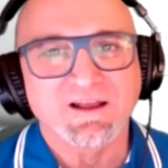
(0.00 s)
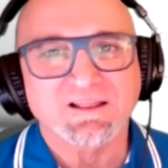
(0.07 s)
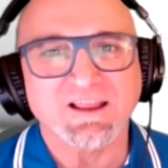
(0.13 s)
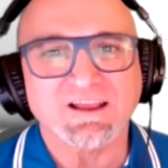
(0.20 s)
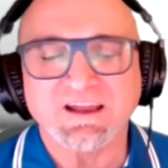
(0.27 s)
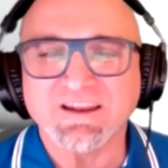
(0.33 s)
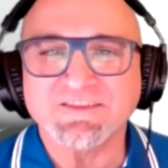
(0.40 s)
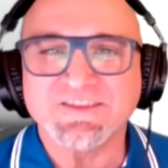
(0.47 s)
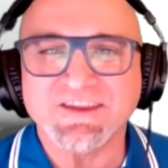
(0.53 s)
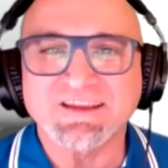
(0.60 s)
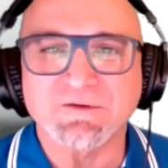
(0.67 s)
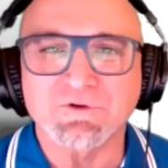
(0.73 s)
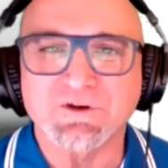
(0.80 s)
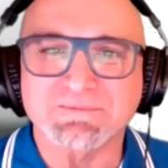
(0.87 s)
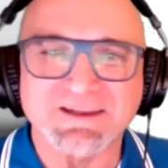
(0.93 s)
Like, I don't think
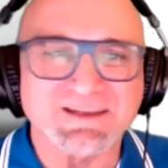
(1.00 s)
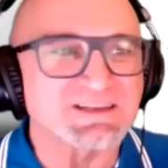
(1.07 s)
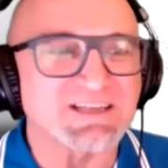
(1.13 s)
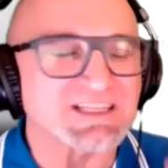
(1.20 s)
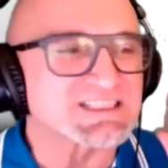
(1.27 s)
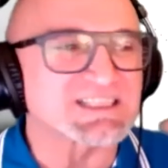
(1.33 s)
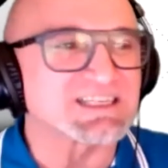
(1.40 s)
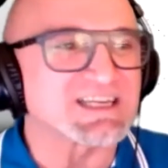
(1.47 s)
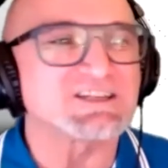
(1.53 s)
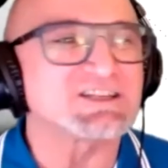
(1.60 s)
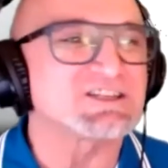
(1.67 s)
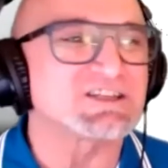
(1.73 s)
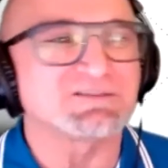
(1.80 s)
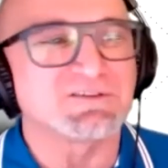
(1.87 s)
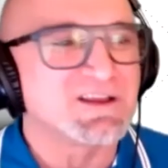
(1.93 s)
it would have been a
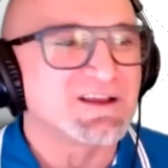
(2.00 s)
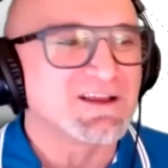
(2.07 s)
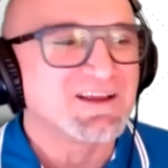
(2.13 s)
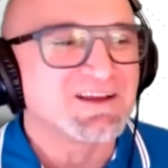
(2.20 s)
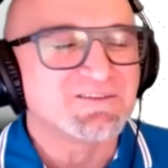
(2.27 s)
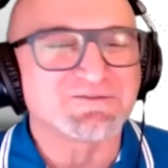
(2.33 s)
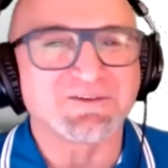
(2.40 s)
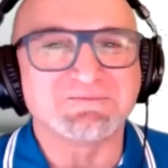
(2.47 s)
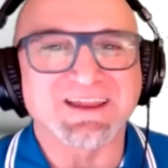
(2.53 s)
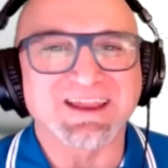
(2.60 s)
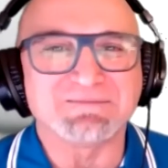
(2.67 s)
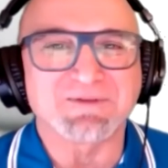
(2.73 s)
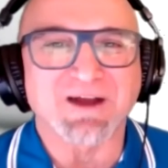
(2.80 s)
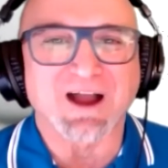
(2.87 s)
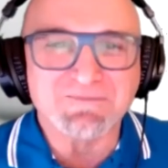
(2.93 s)
destination for
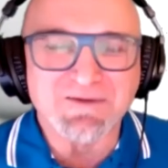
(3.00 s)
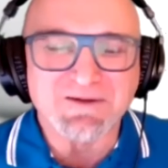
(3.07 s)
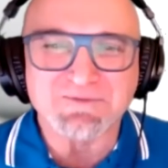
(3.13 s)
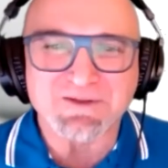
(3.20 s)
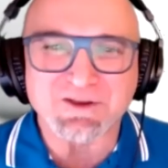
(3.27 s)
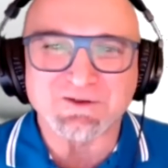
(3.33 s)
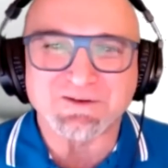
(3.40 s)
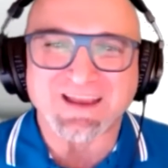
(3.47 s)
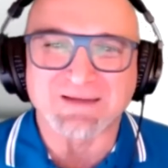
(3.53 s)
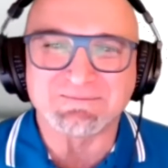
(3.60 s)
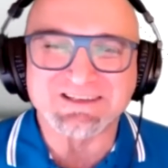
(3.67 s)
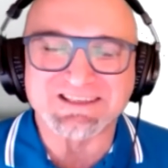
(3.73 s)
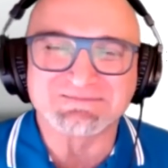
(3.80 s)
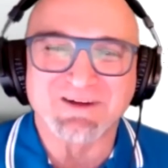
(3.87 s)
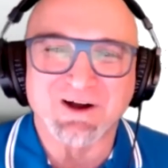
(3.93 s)
me, but I remember you coming
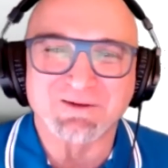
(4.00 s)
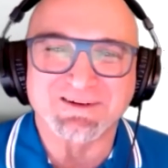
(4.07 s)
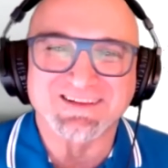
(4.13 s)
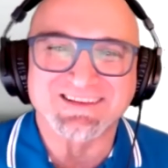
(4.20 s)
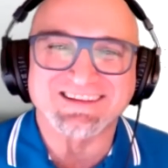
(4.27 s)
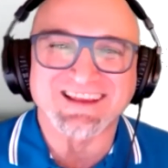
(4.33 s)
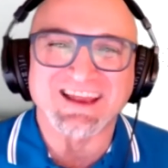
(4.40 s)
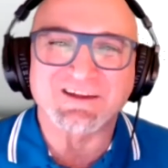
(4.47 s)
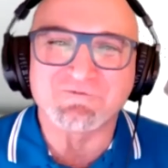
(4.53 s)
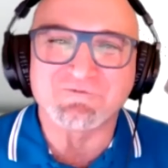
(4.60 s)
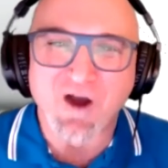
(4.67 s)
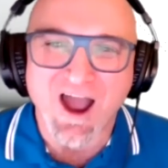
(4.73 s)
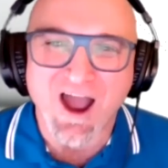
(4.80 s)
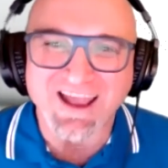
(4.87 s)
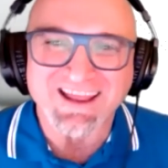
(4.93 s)
to Melbourne and saying,
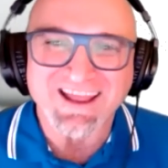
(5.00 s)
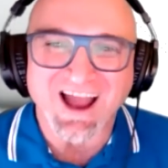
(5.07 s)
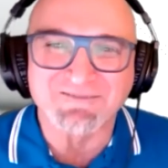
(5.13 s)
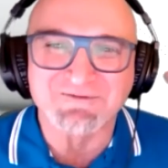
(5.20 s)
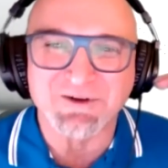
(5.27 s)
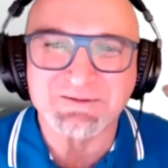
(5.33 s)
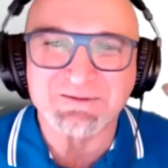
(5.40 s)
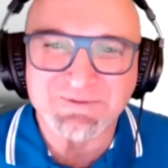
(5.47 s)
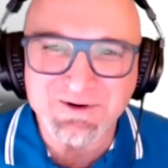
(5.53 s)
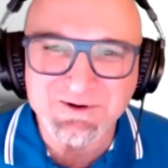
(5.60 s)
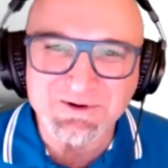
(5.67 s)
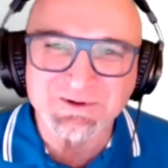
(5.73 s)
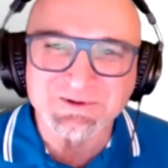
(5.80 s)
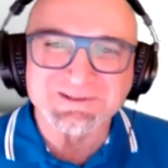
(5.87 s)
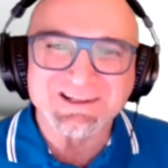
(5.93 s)
"Right, I've got a
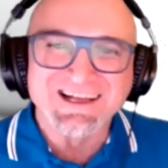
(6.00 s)
pool,